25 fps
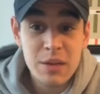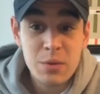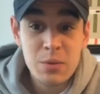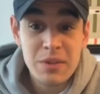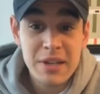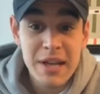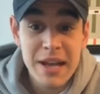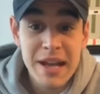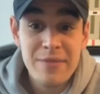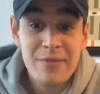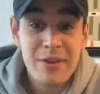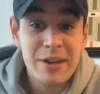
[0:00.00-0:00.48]

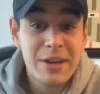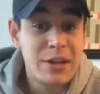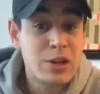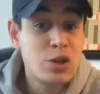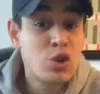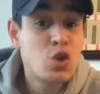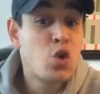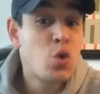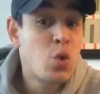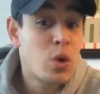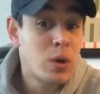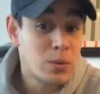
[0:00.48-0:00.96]
have any
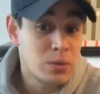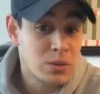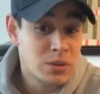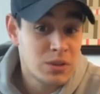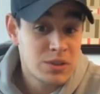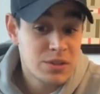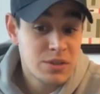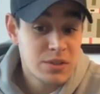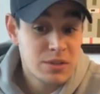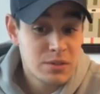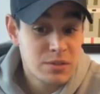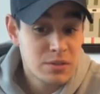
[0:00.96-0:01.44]

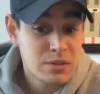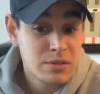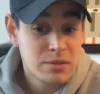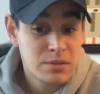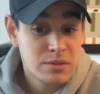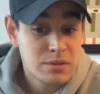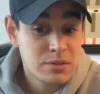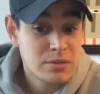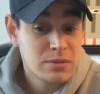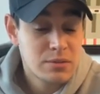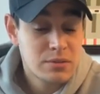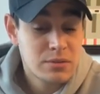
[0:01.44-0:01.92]
quotes
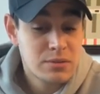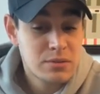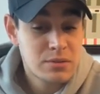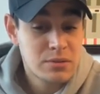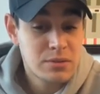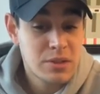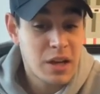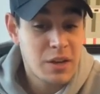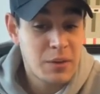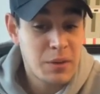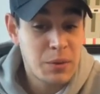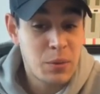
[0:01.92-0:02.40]

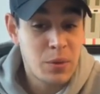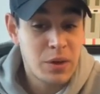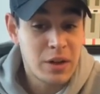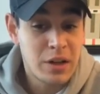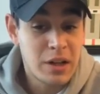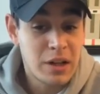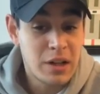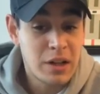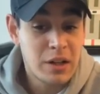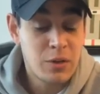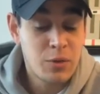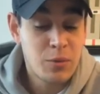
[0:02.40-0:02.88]
that we want
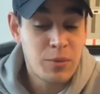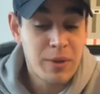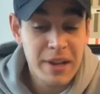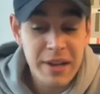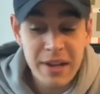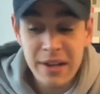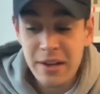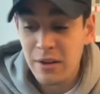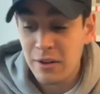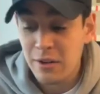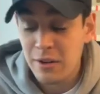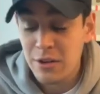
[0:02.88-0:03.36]
to
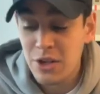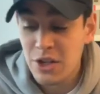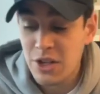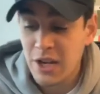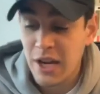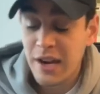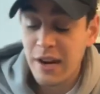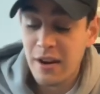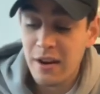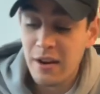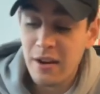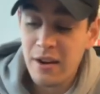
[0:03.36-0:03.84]
read or
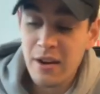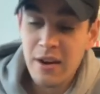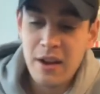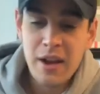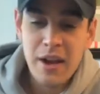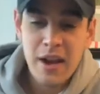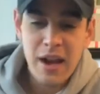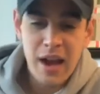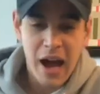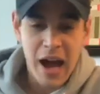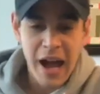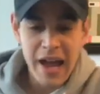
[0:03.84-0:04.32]
share?
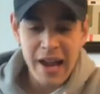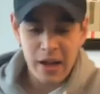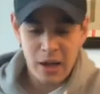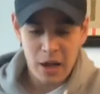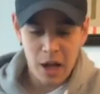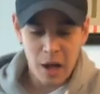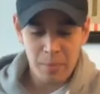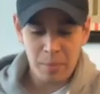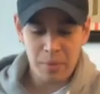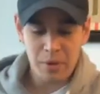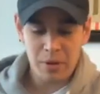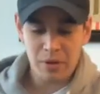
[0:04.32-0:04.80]
I had a
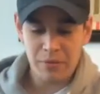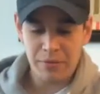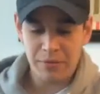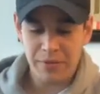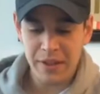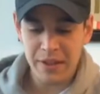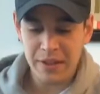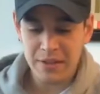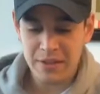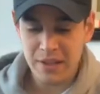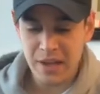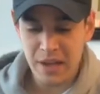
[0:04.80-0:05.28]
couple of
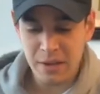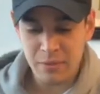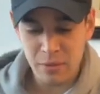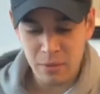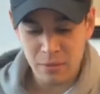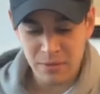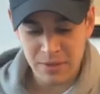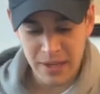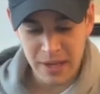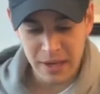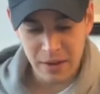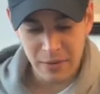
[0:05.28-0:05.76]
things that I
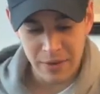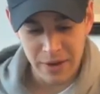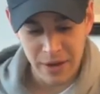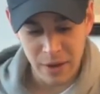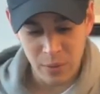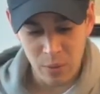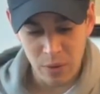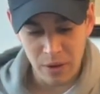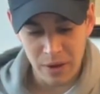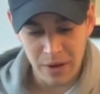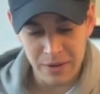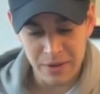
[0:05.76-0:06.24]
wrote down that I
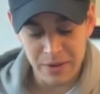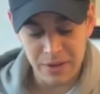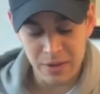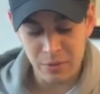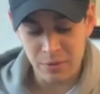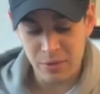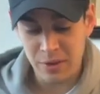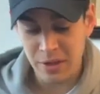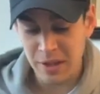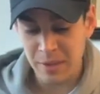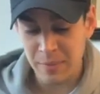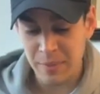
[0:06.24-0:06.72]
wanted to
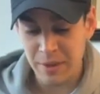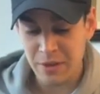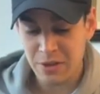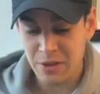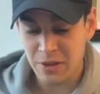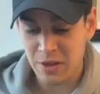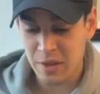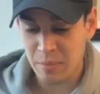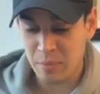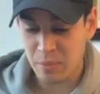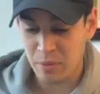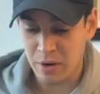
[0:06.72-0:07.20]
really make sure
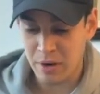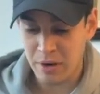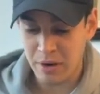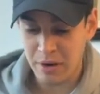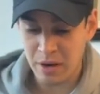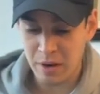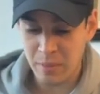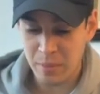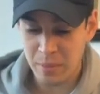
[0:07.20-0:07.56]
I brought up.